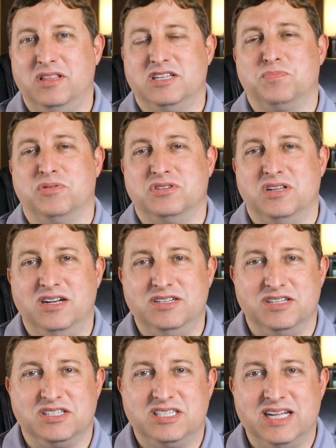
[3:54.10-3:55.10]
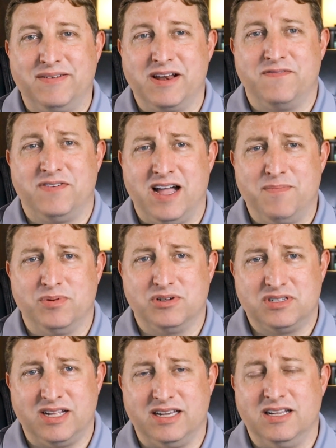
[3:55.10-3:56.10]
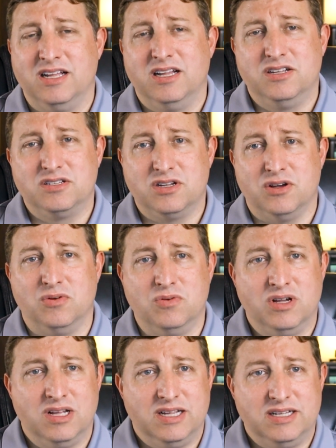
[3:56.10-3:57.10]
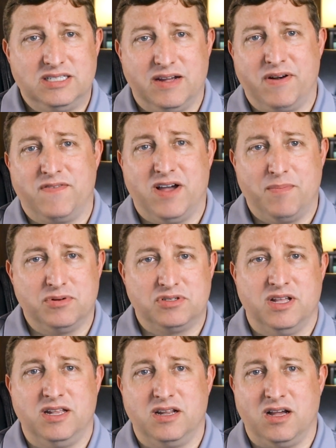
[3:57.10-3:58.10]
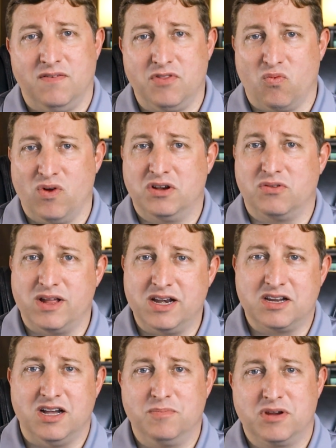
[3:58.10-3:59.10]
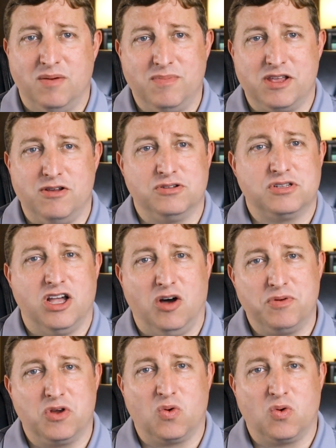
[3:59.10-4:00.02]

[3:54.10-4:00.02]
this percentage is 75%. So 75% of the rental income can be used to help you